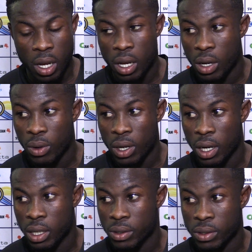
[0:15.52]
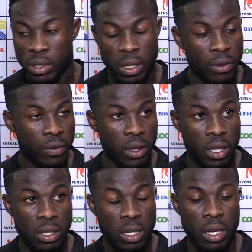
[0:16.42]
Uh, well, it was a
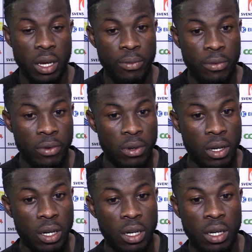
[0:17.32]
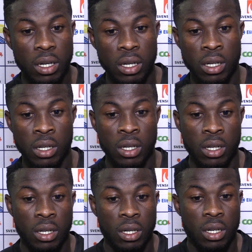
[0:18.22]
fantastic game. Uh,
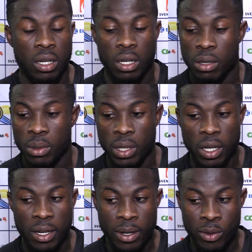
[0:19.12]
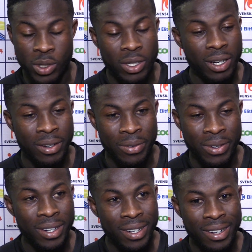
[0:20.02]
I mean, uh, we should have
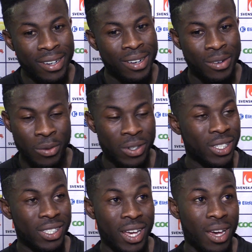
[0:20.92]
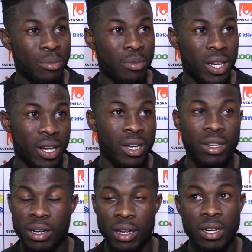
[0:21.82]
uh, won this game, but
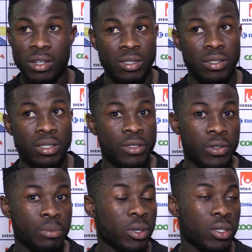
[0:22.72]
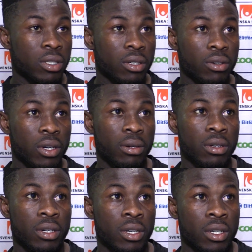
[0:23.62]
and, uh, also it's football, so
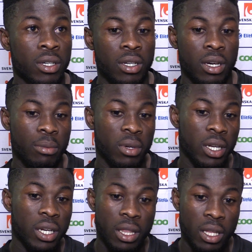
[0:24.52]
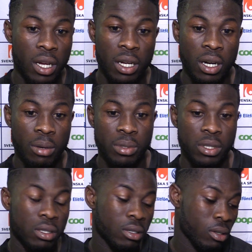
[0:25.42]
uh, I mean anything can
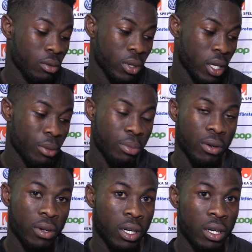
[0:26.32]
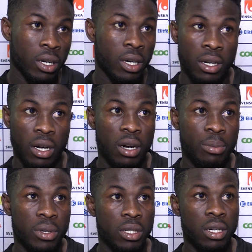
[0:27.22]
happen. So we keep our head
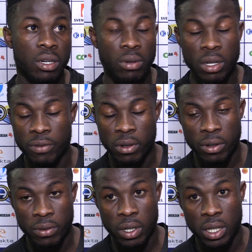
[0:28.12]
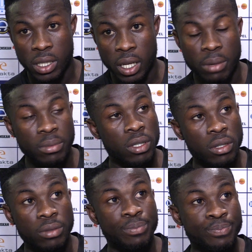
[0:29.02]
up and we look forward for the next game.
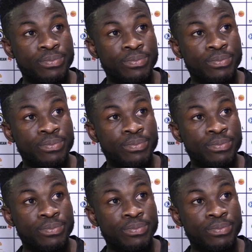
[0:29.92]
So.